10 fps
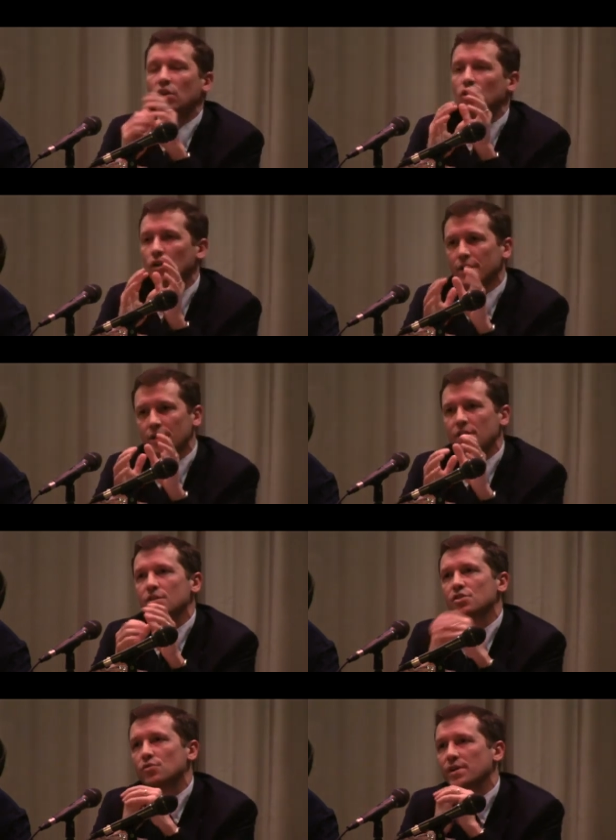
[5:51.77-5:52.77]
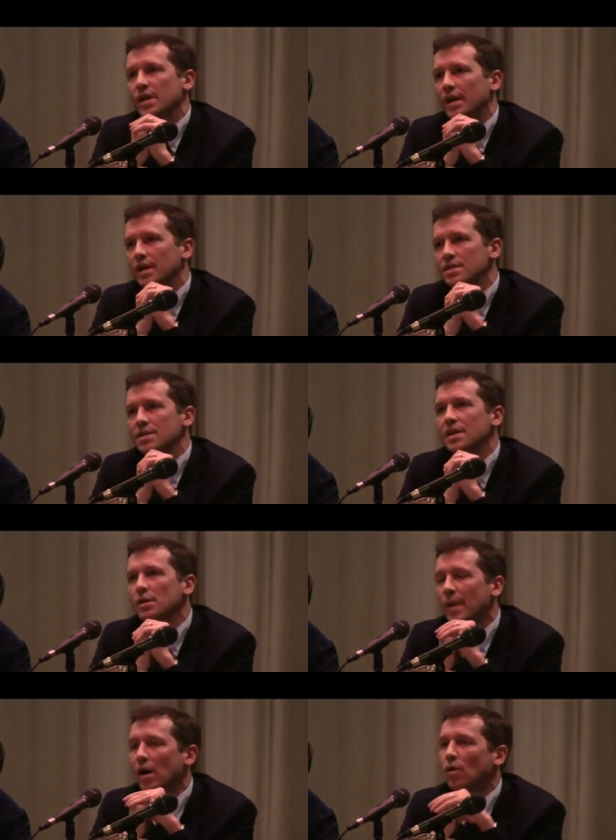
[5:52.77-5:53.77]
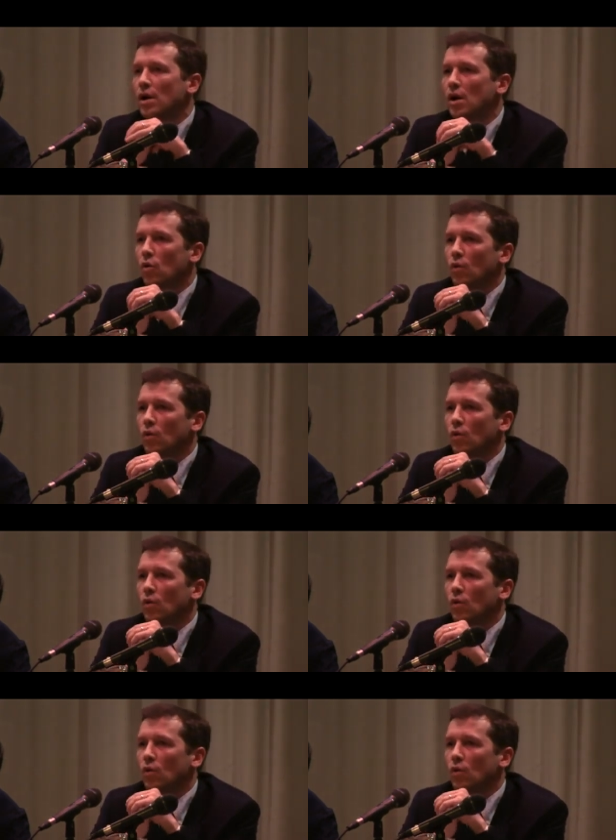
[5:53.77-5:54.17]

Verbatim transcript: look at the history, and let's think about